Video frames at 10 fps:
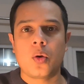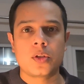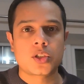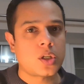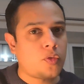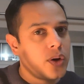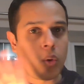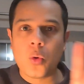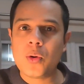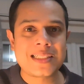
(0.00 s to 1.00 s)
Software
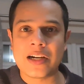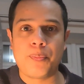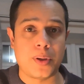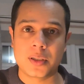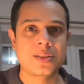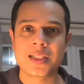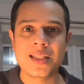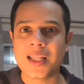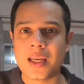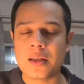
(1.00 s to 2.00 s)
always have bugs in there.